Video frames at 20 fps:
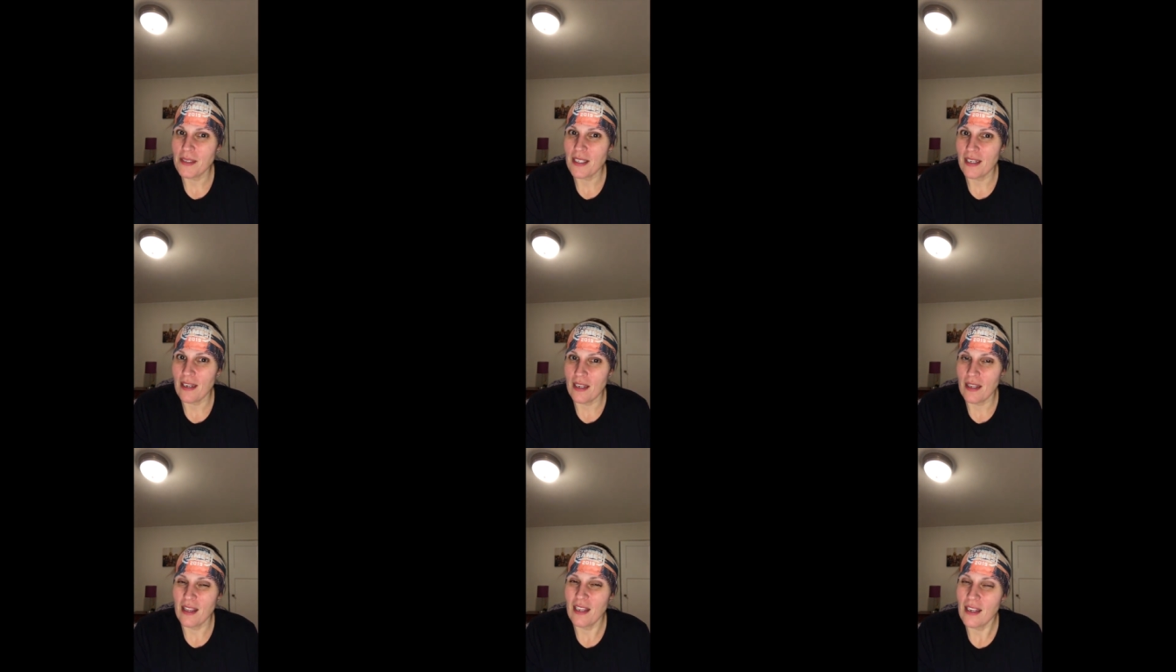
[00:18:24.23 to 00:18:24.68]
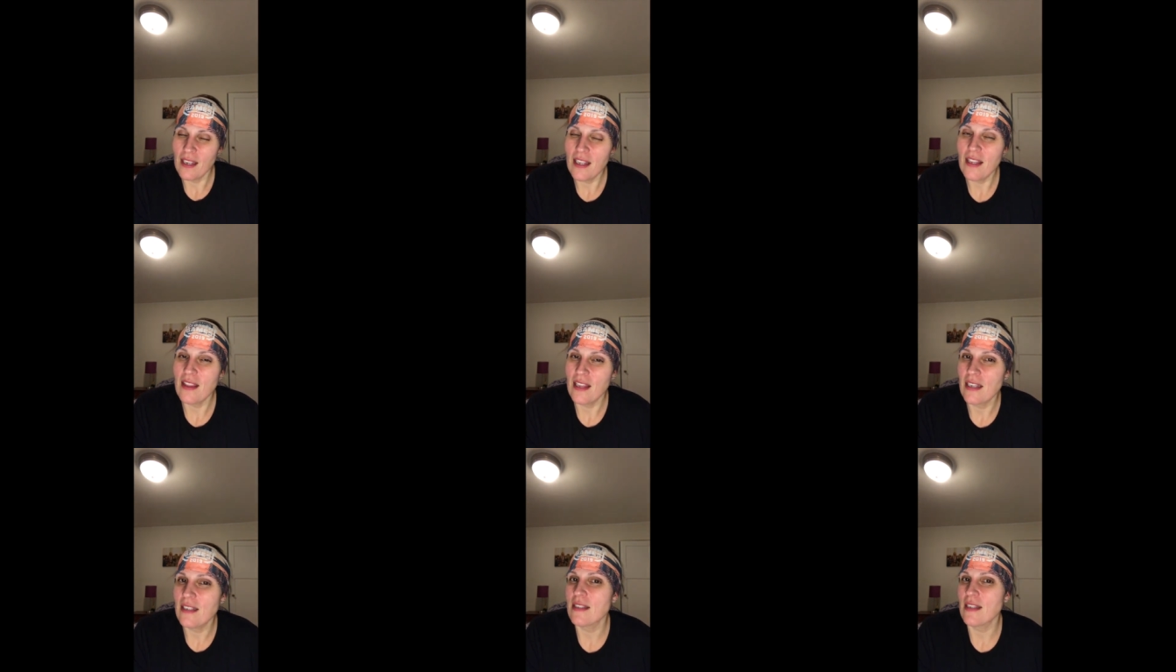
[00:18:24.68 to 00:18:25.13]
Like I think he
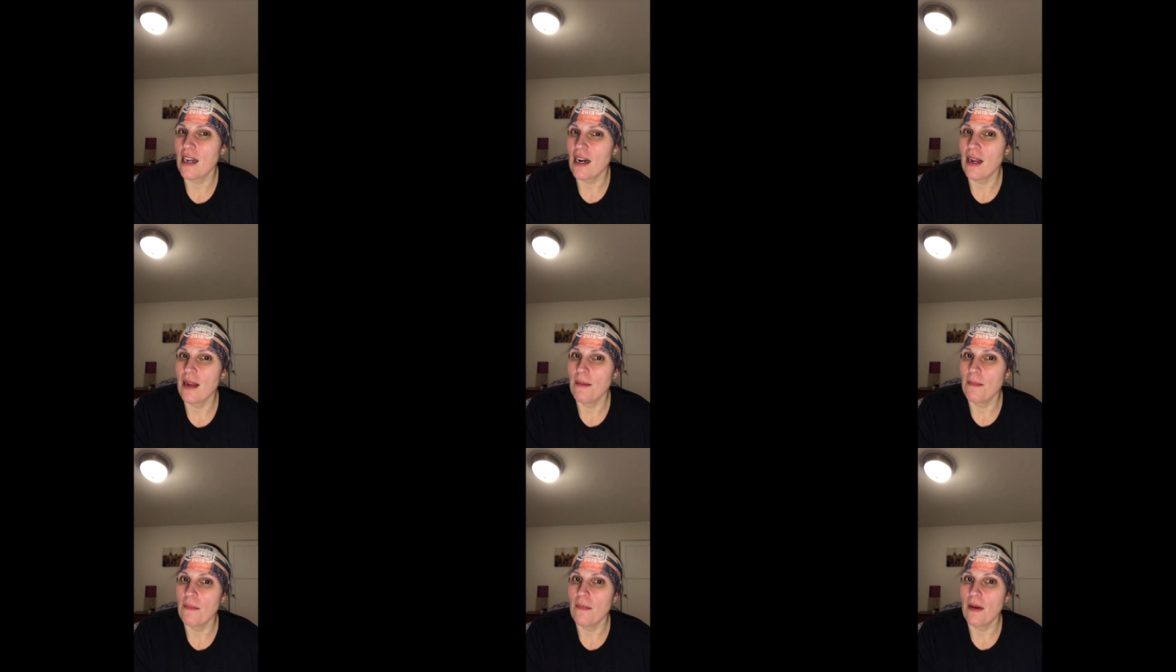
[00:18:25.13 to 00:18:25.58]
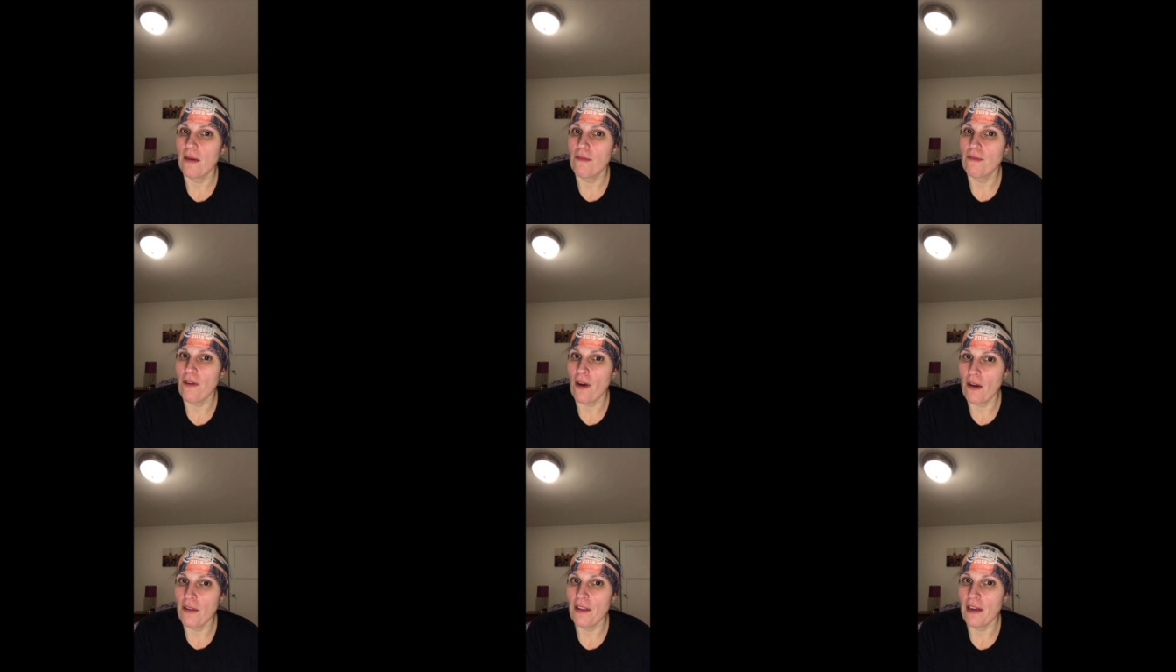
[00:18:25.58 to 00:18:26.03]
thinks that I'm
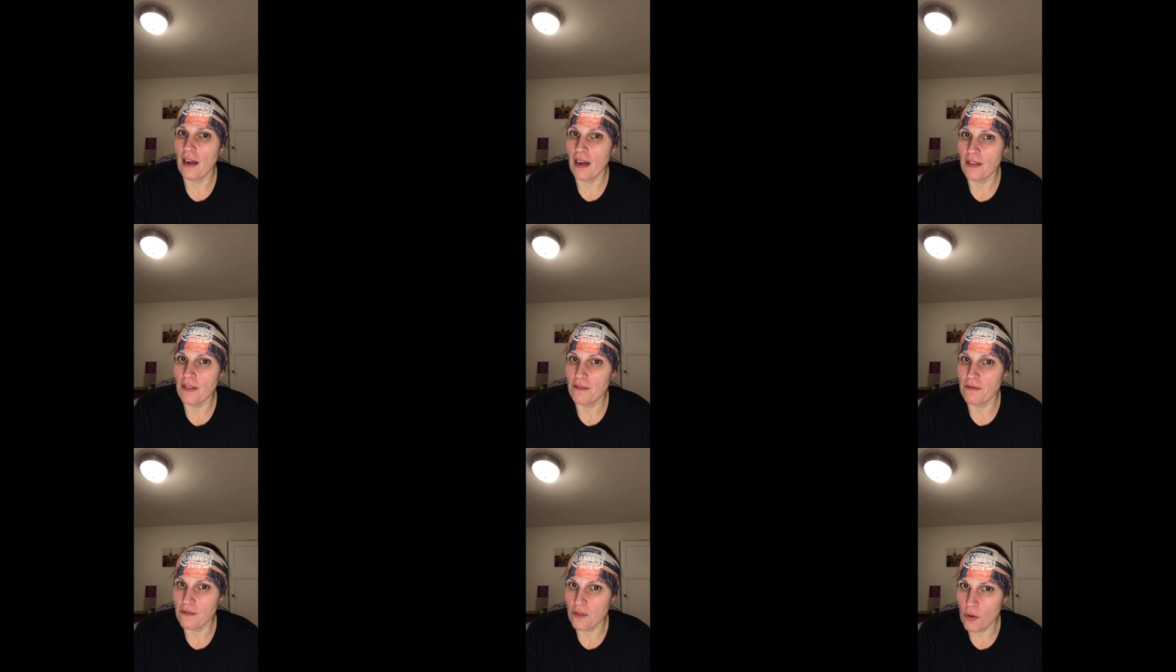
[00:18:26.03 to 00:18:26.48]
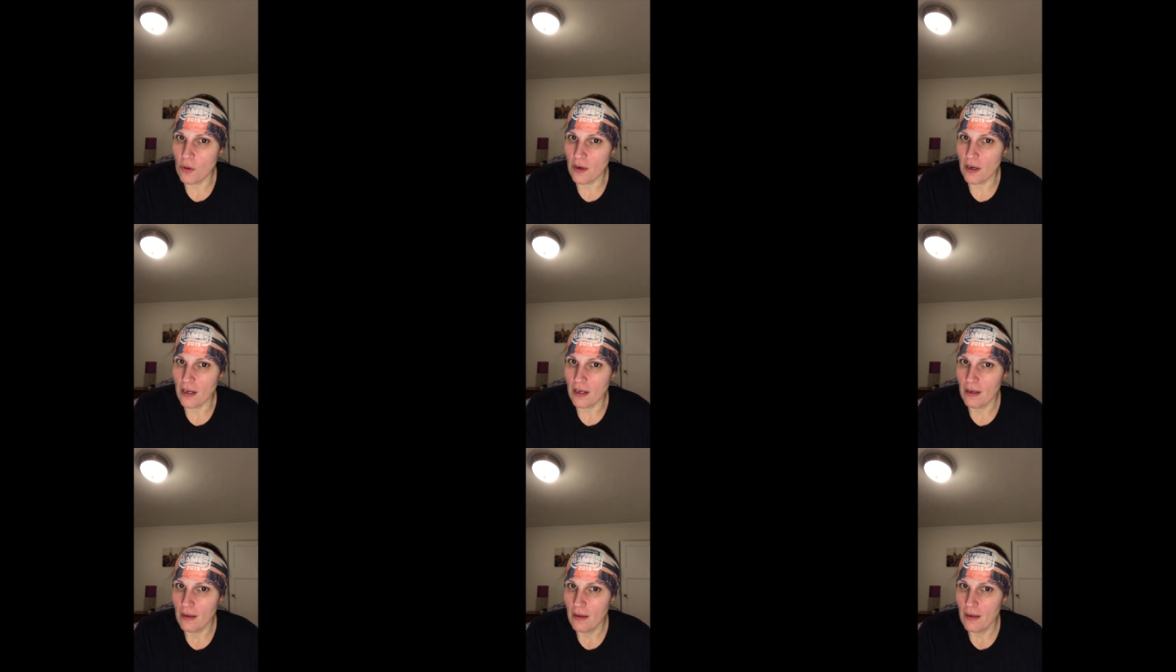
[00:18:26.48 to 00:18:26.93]
falling on the
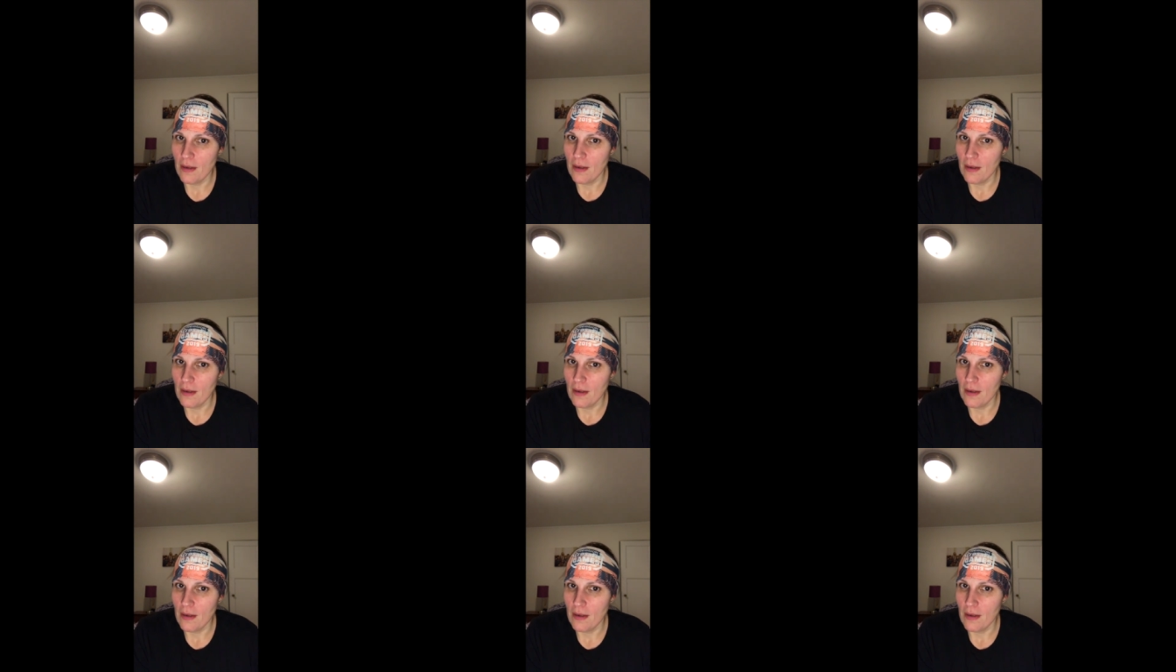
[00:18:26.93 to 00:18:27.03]
floor.